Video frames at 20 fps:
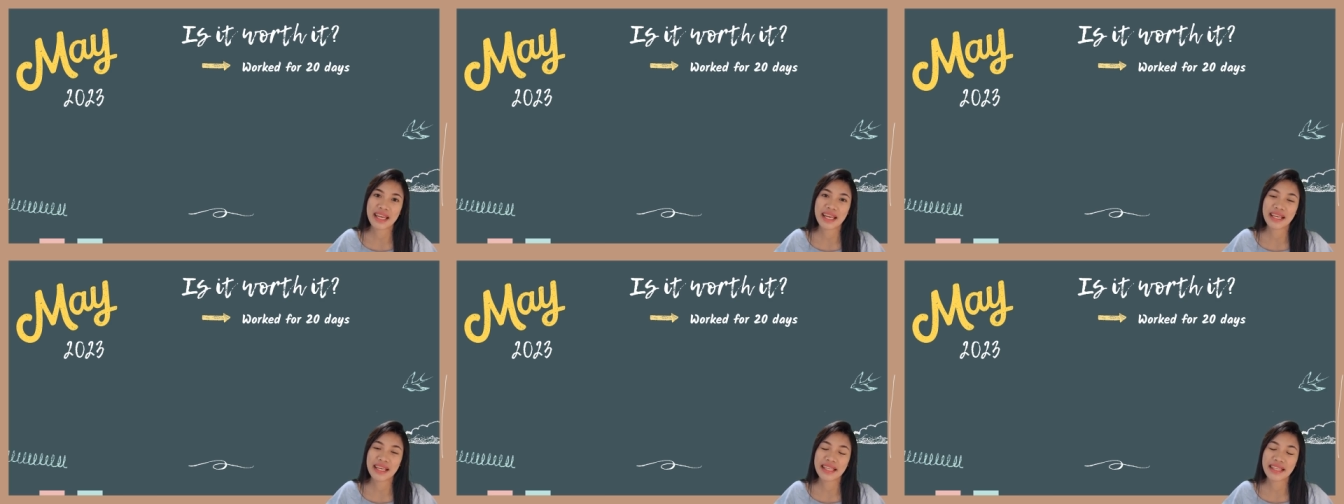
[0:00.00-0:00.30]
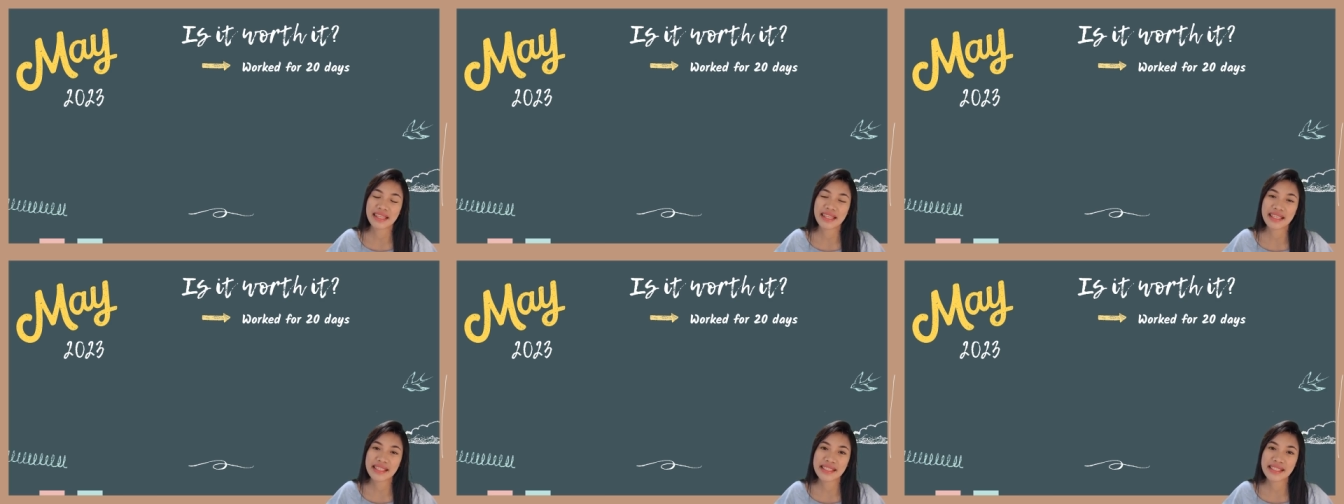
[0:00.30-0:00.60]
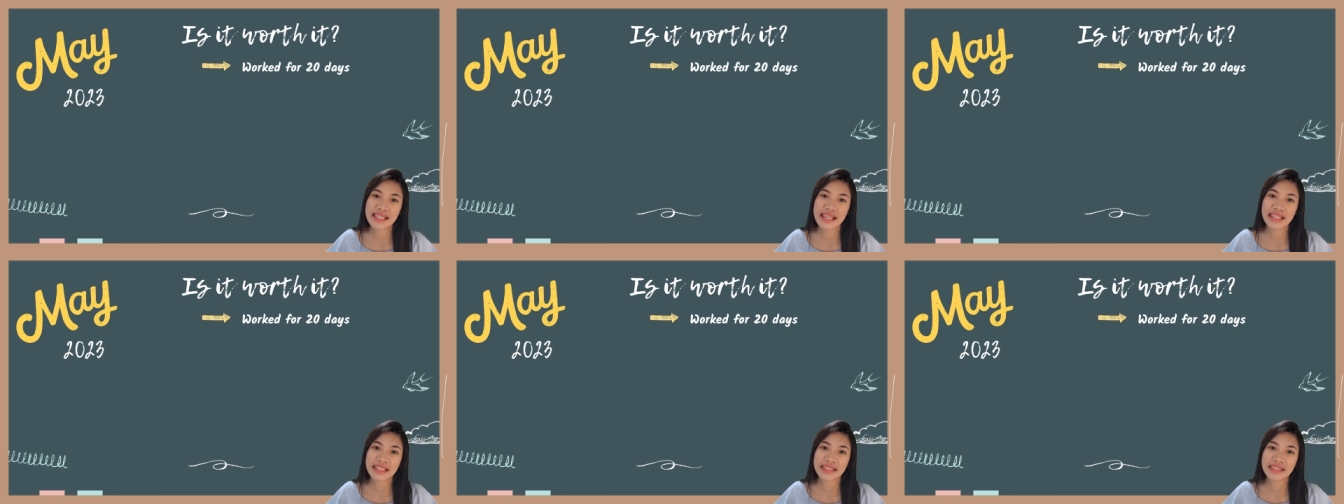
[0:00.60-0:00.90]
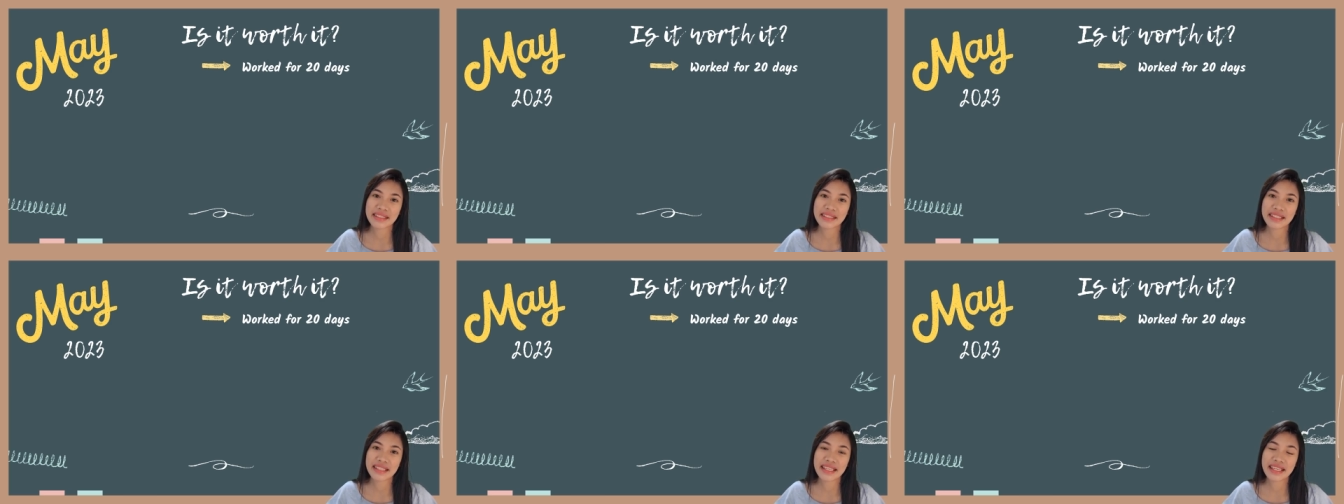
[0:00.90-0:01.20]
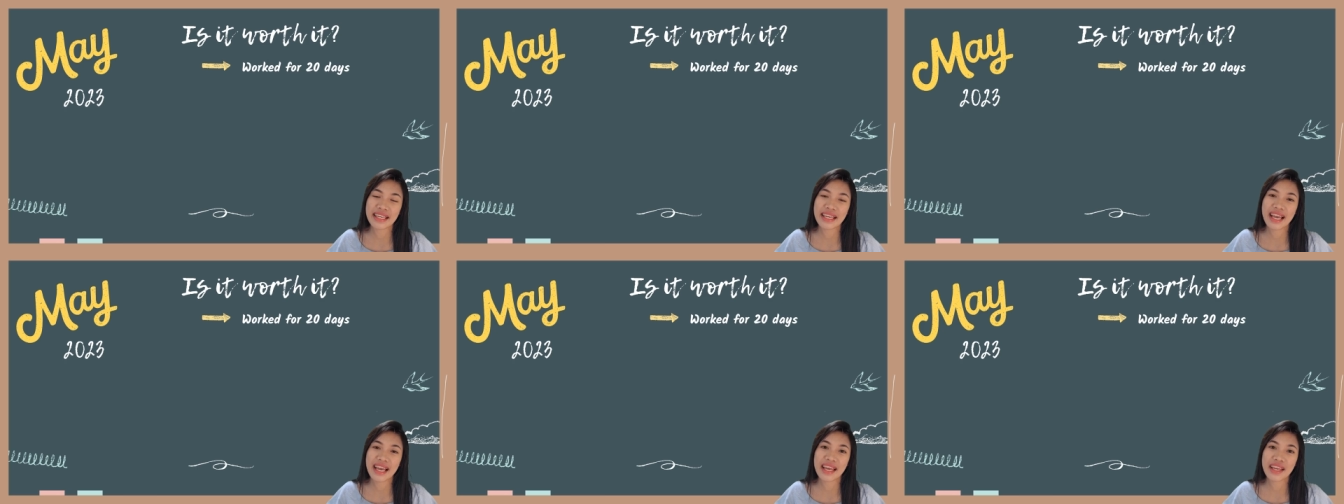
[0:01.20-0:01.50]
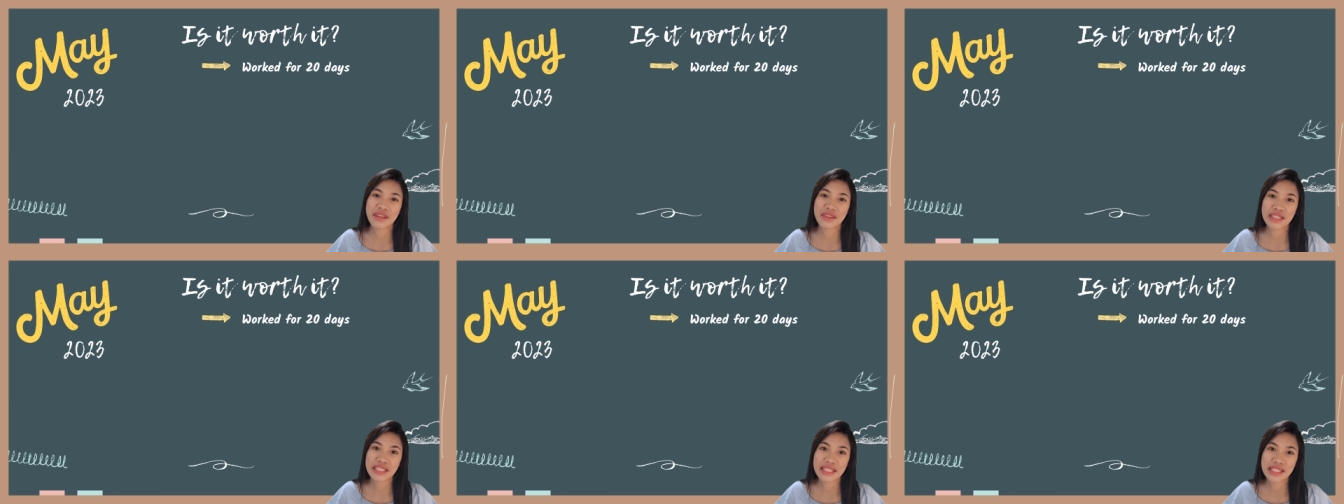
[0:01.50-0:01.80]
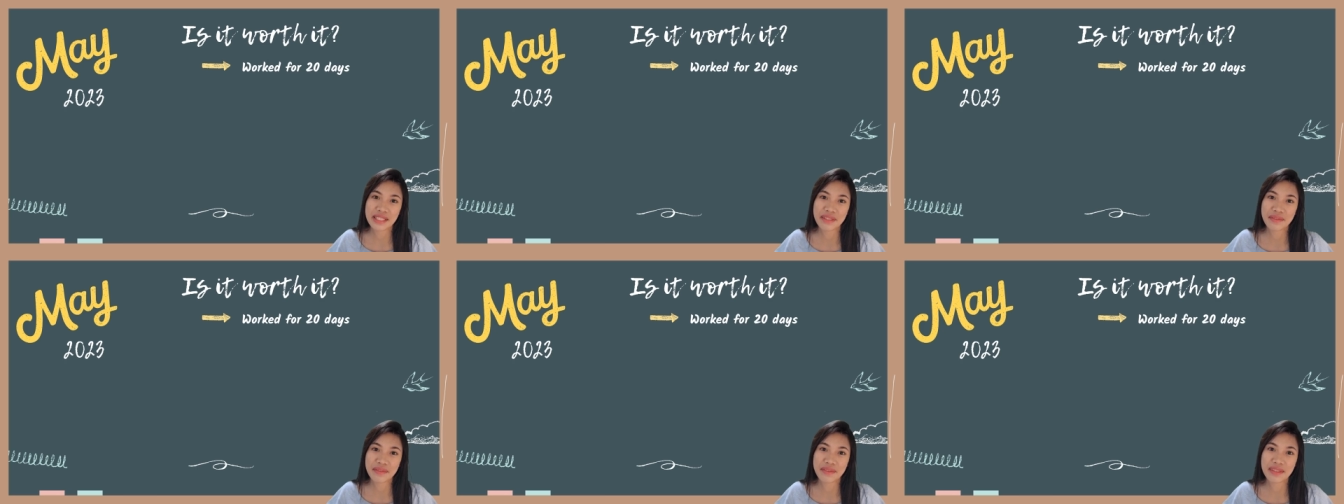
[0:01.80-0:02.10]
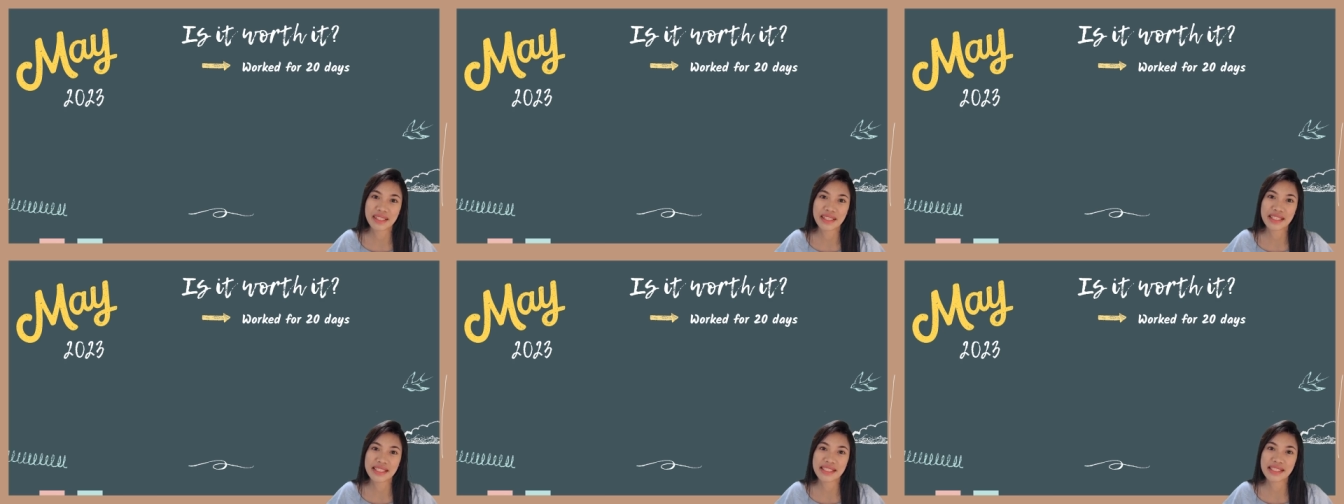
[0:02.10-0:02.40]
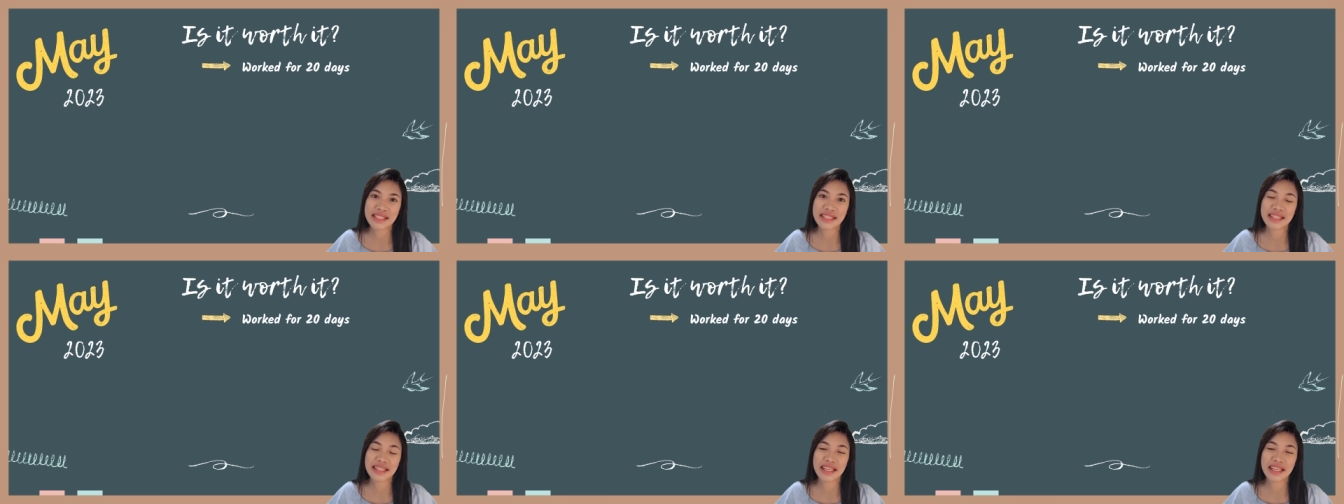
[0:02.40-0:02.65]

Again, this salary, I received this